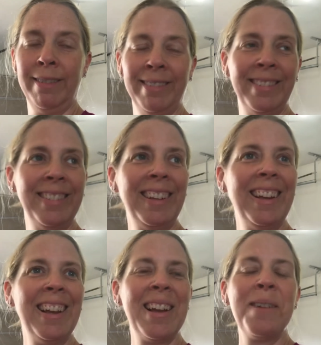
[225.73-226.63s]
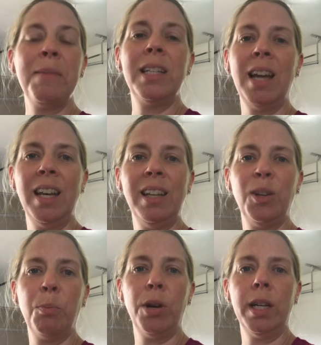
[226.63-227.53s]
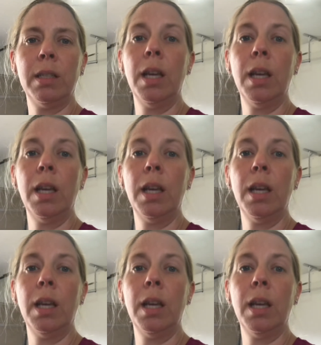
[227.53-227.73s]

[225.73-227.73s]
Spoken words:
my tiny little Prius.